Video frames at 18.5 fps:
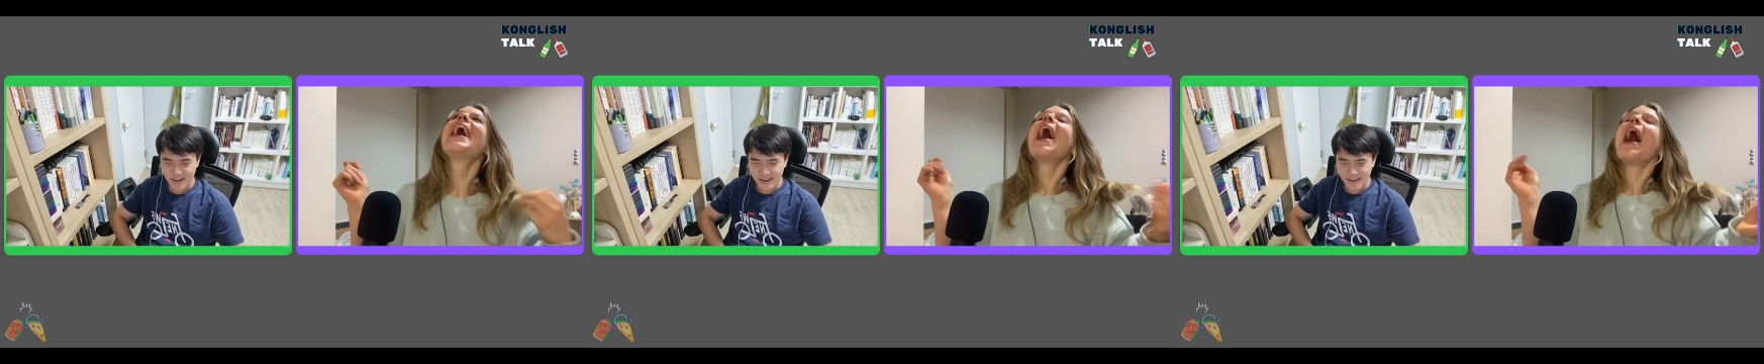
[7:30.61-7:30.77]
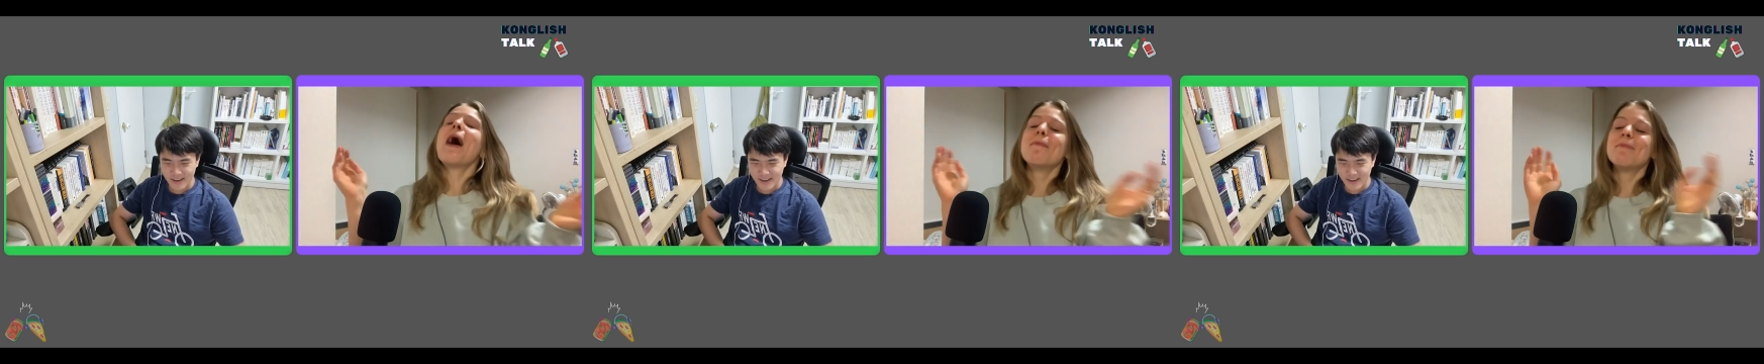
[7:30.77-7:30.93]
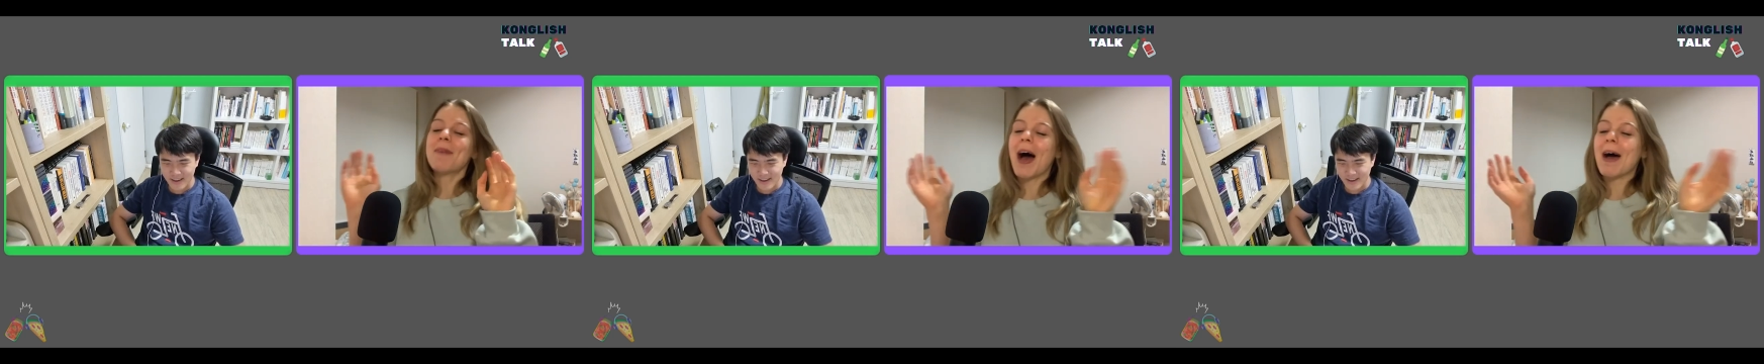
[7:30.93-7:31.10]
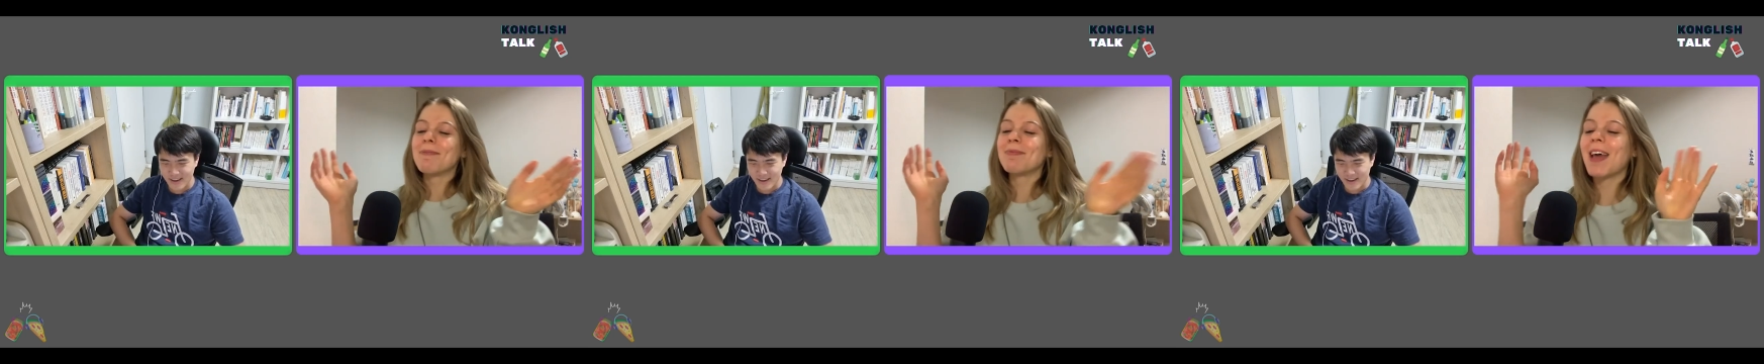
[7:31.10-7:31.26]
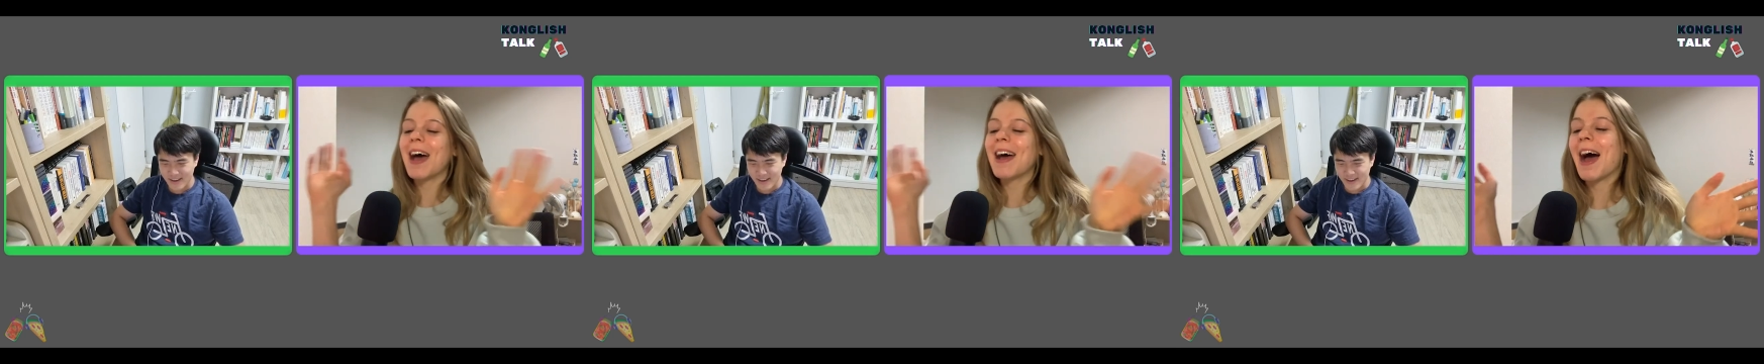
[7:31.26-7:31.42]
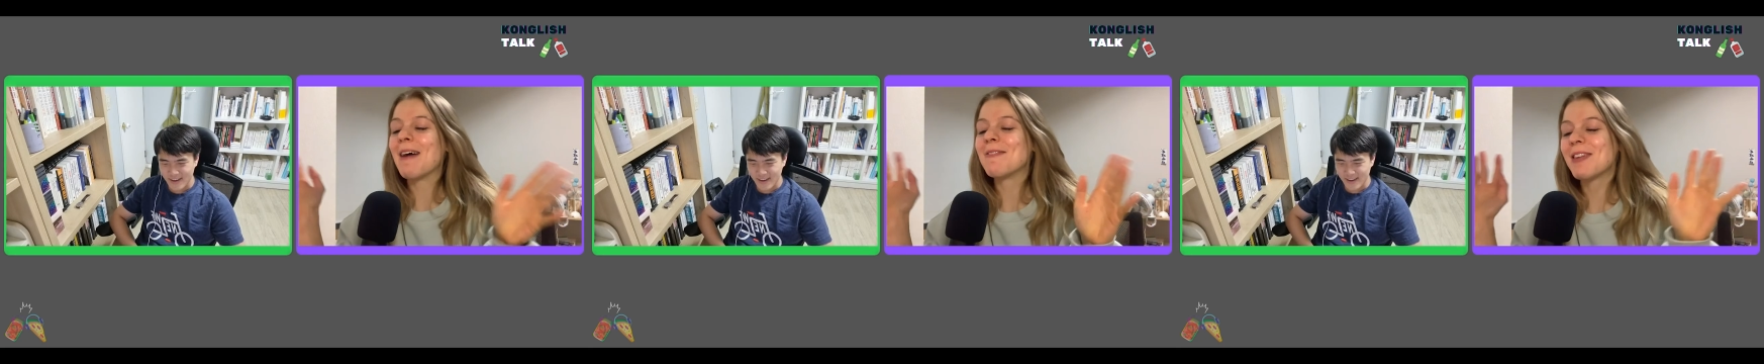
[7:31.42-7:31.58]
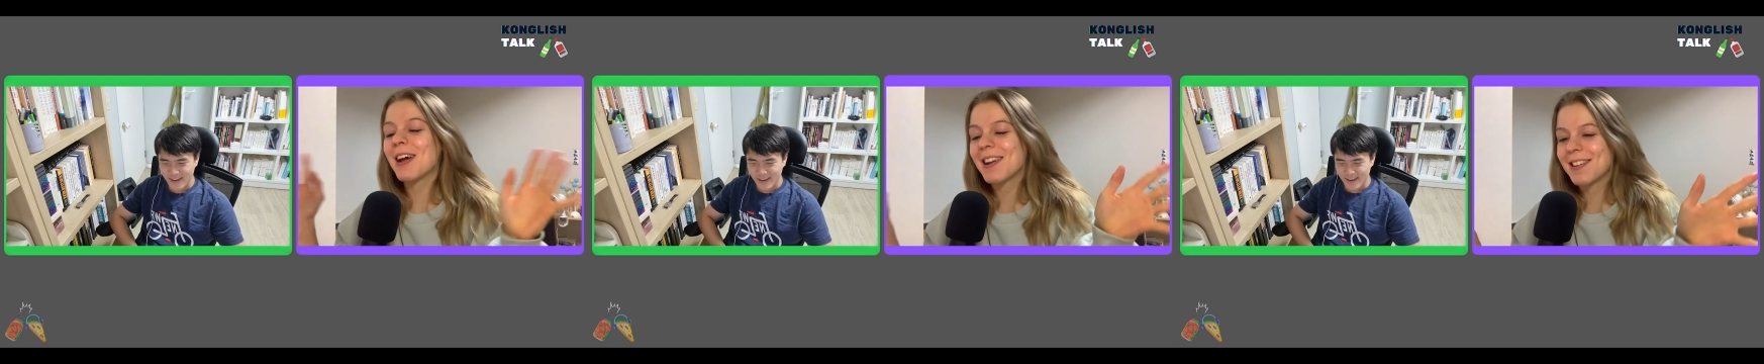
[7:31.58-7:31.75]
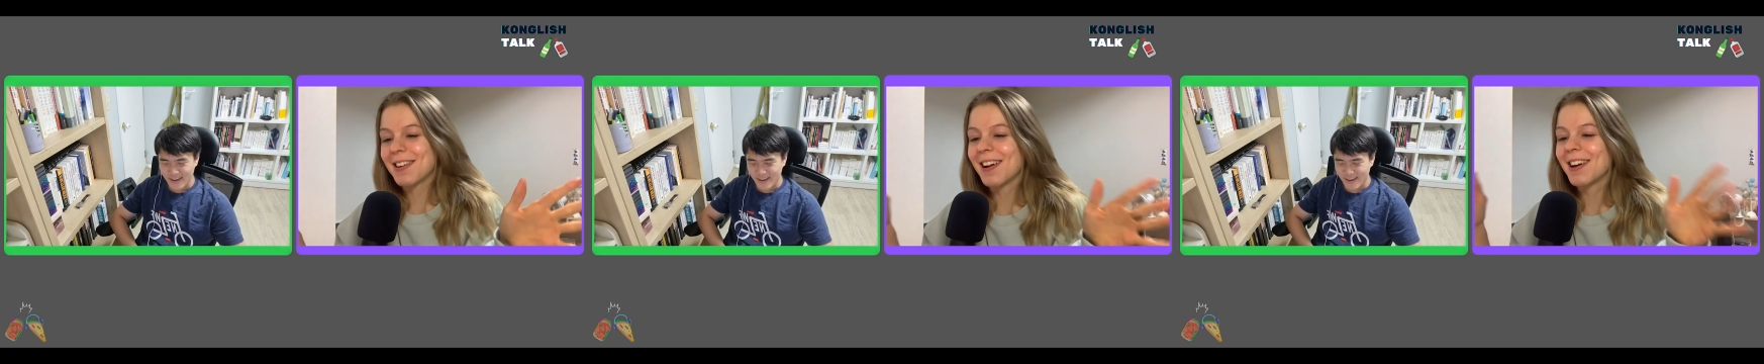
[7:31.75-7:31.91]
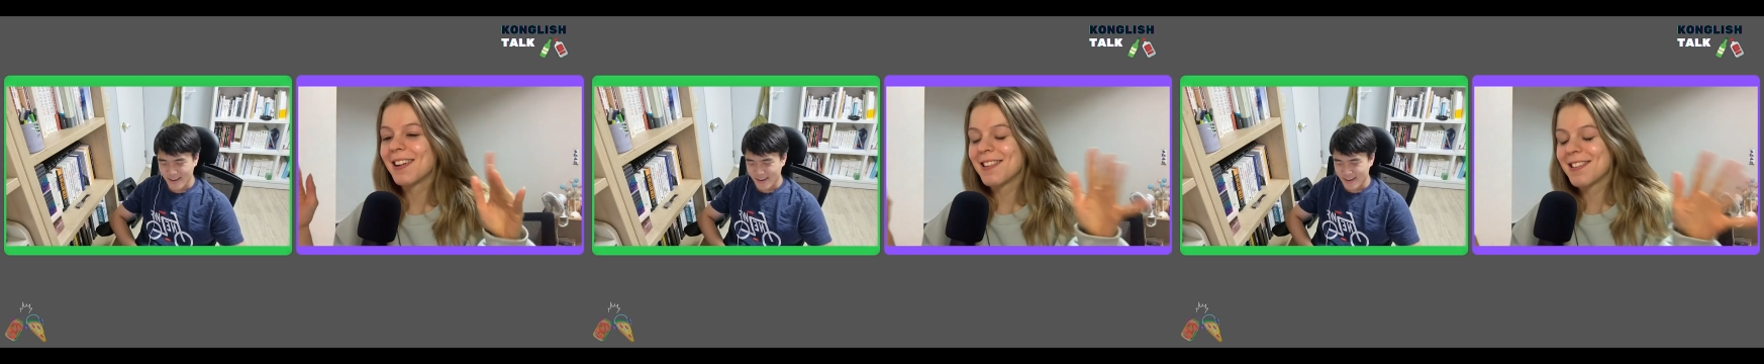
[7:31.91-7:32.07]
And I'm not
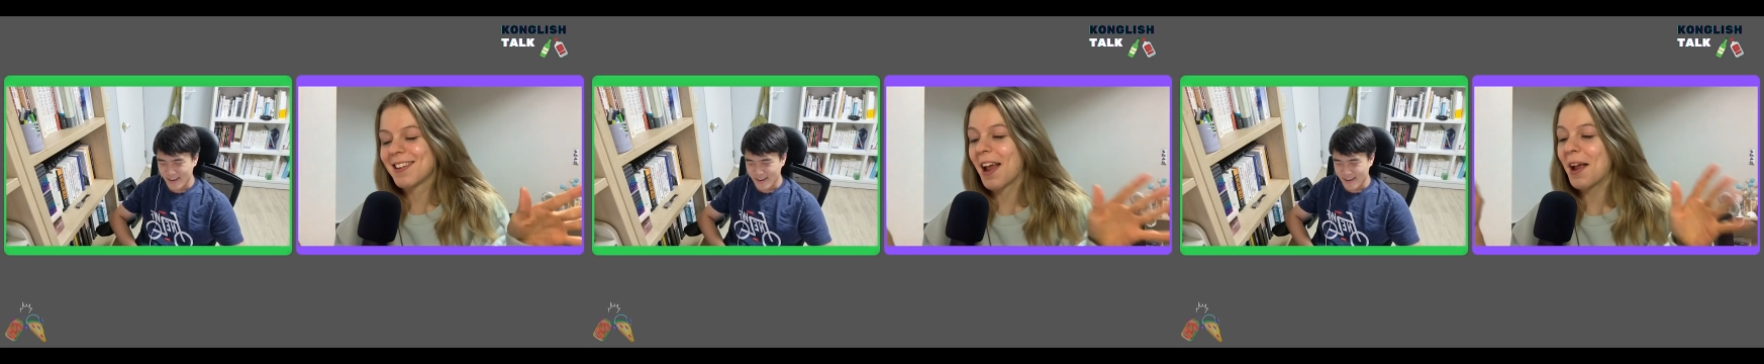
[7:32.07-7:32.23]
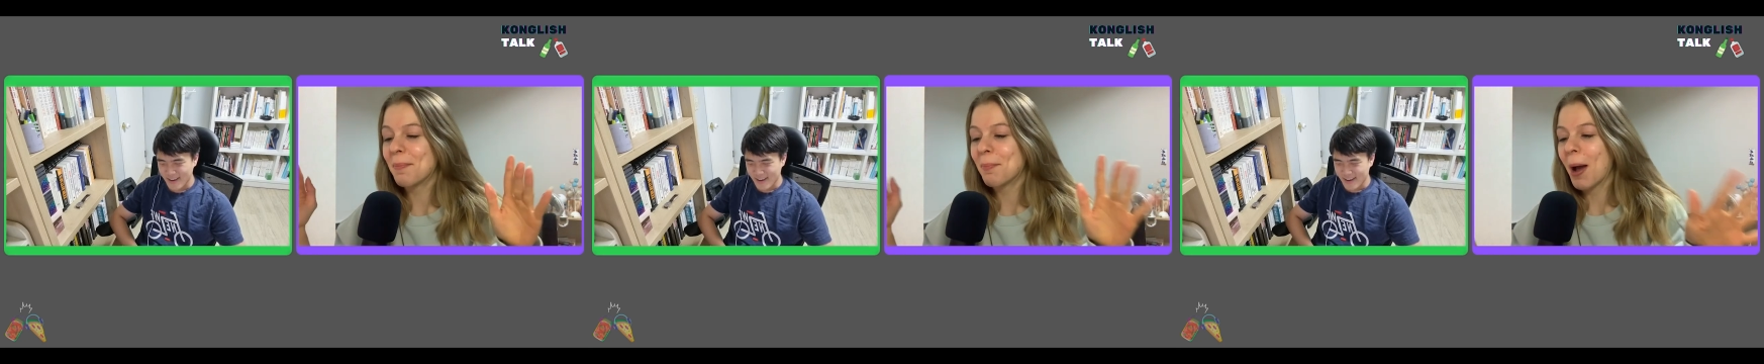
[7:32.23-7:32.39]
trying to shade